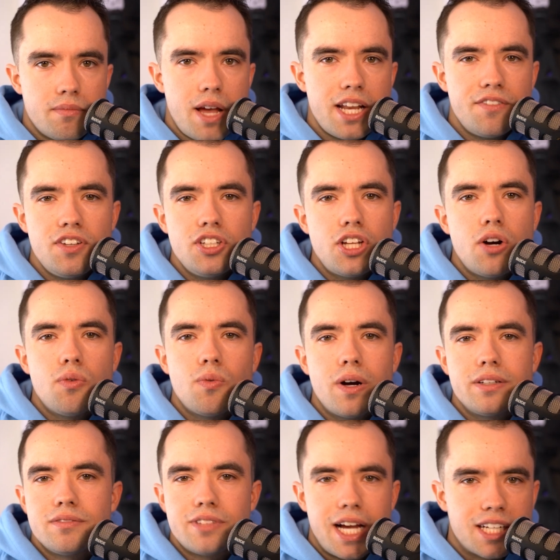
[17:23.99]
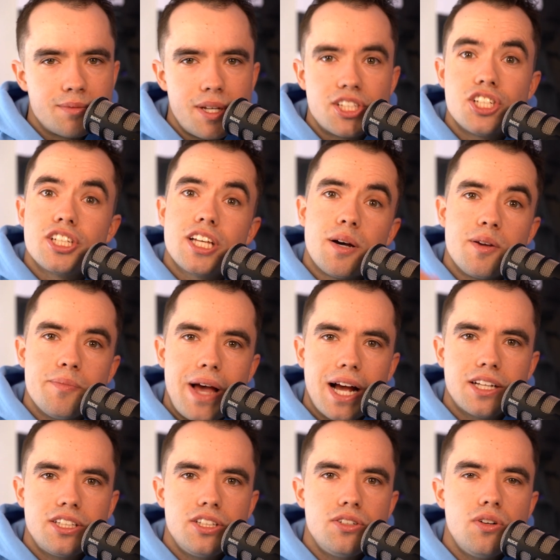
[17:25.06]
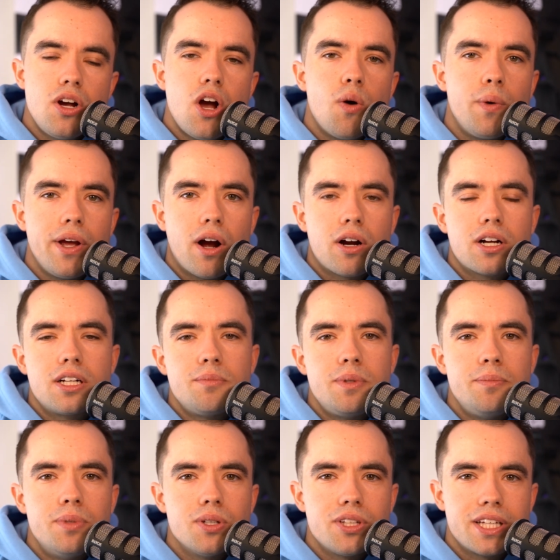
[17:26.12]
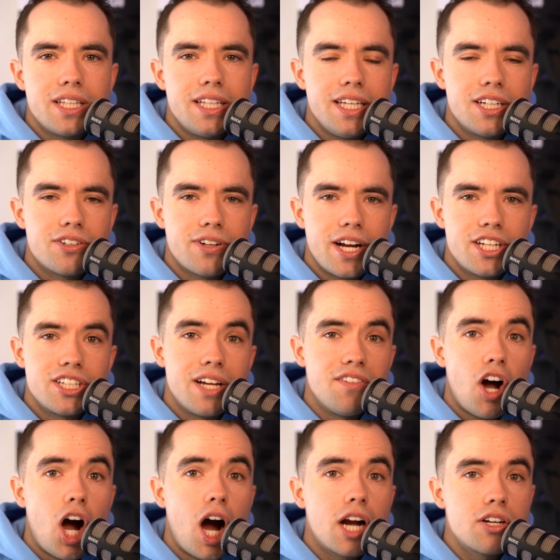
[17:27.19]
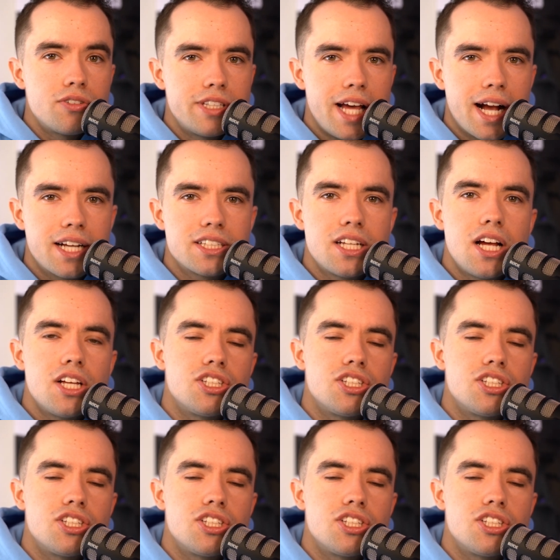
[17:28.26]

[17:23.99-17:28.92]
And if you don't want text messages coming back to you, we are going to be building in the integration of auto text.